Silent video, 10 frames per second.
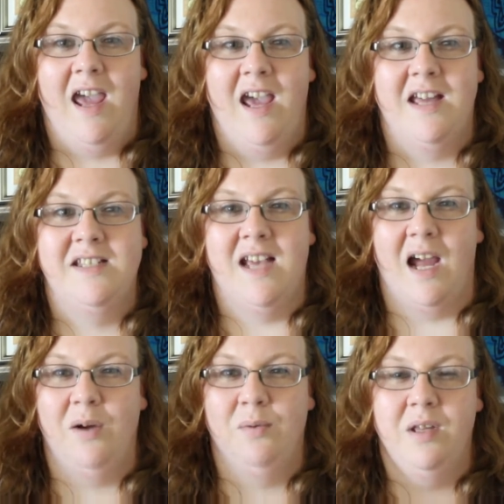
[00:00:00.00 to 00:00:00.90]
And
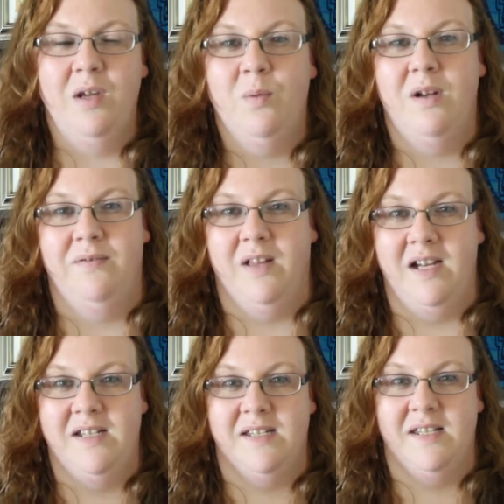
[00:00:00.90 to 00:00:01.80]
I really would have
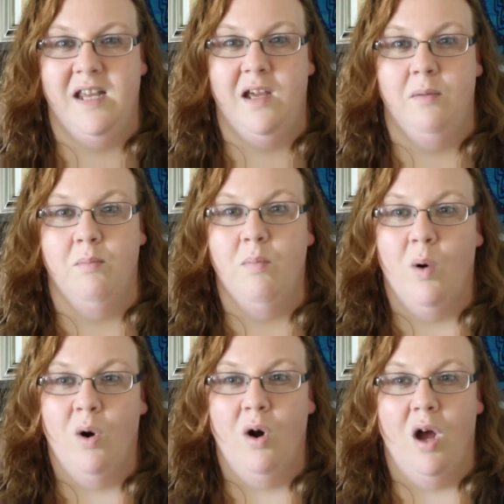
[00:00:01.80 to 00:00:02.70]
liked to see
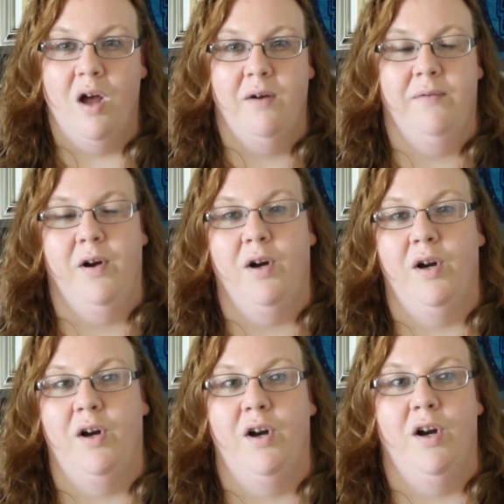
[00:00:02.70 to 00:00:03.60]
more of
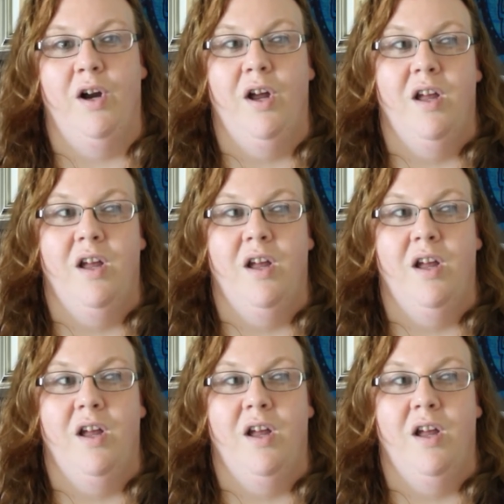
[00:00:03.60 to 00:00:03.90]
her